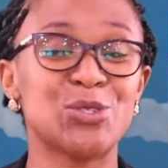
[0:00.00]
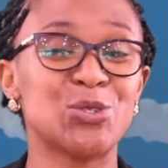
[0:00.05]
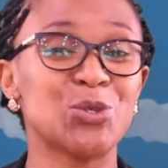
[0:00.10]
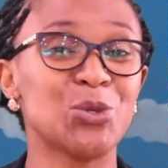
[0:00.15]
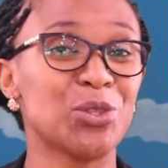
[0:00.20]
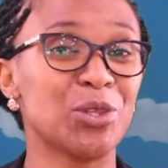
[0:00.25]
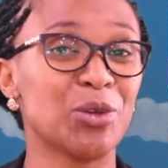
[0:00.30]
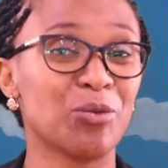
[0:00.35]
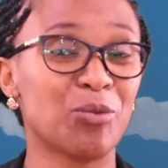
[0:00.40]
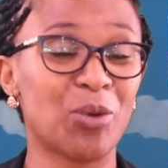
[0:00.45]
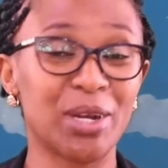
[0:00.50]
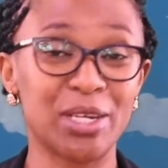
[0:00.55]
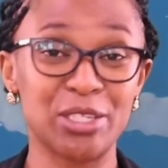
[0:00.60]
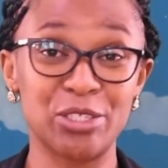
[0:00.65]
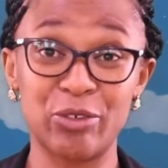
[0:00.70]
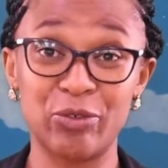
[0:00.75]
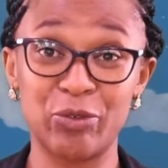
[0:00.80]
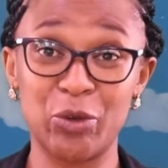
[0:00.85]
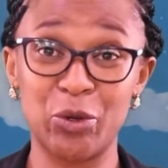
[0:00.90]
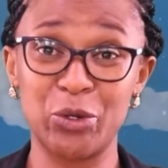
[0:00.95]
So the
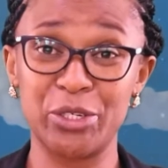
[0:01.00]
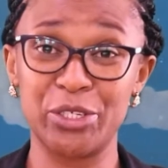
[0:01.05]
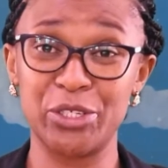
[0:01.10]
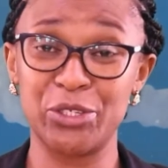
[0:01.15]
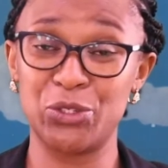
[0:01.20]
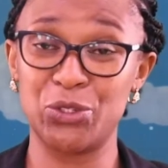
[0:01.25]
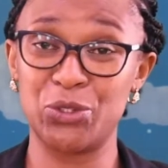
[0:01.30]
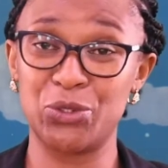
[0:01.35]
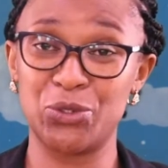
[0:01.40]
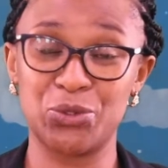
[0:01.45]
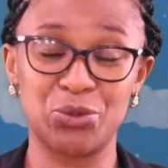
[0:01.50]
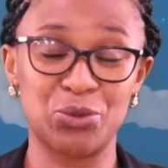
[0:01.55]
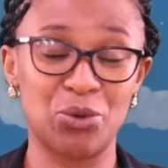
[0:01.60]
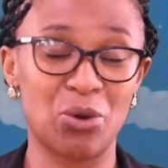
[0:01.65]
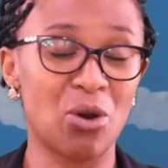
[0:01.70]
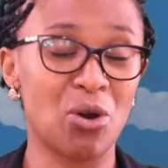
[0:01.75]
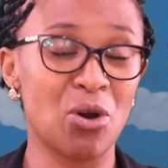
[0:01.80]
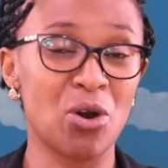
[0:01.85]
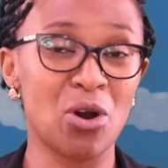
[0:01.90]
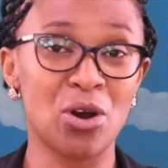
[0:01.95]
Word of God is true
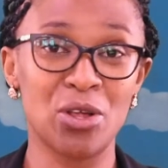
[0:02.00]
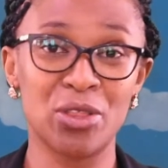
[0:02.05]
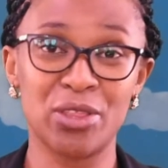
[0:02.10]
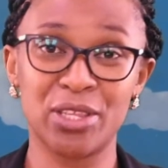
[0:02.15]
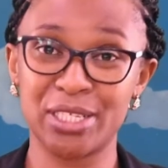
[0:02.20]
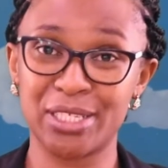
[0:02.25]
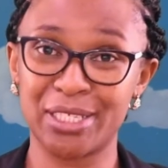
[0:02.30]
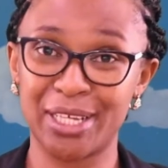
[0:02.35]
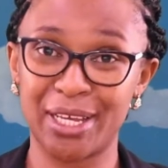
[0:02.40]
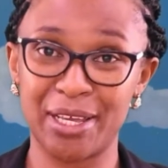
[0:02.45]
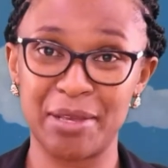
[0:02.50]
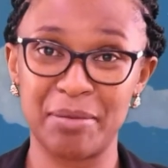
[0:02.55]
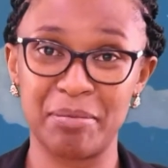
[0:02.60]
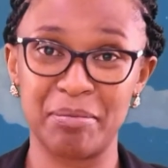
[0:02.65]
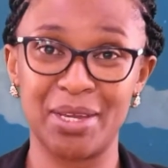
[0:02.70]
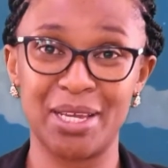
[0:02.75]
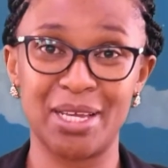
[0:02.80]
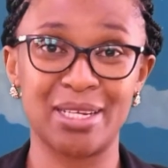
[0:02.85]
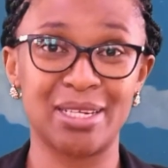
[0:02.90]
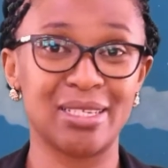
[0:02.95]
all the
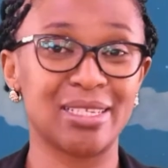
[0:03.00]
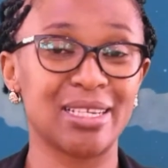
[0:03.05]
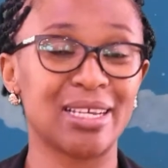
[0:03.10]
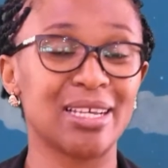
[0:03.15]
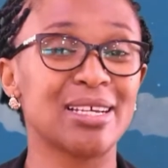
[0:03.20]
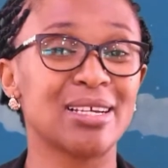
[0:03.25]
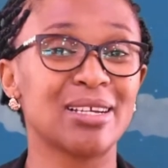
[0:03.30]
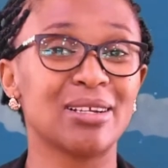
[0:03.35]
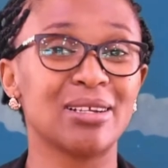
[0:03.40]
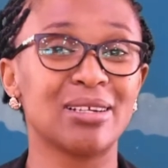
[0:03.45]
time, and